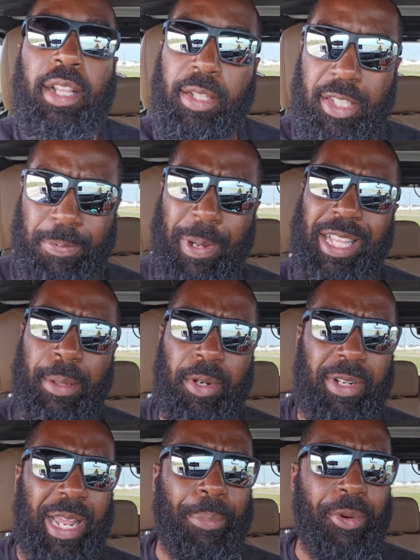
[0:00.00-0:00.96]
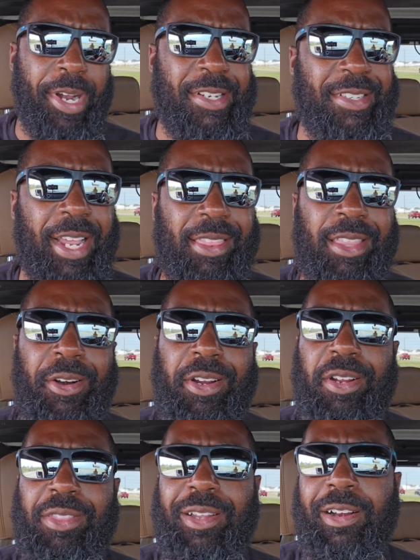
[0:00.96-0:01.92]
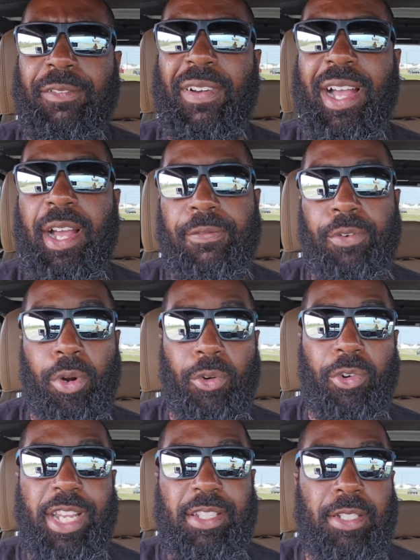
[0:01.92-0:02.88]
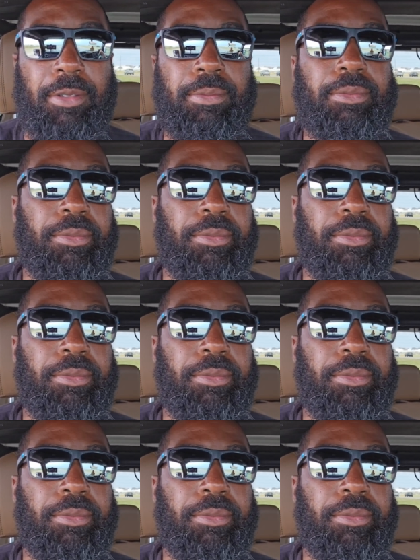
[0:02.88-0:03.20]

the speed limit on that bridge is like 30 or 35 for a reason.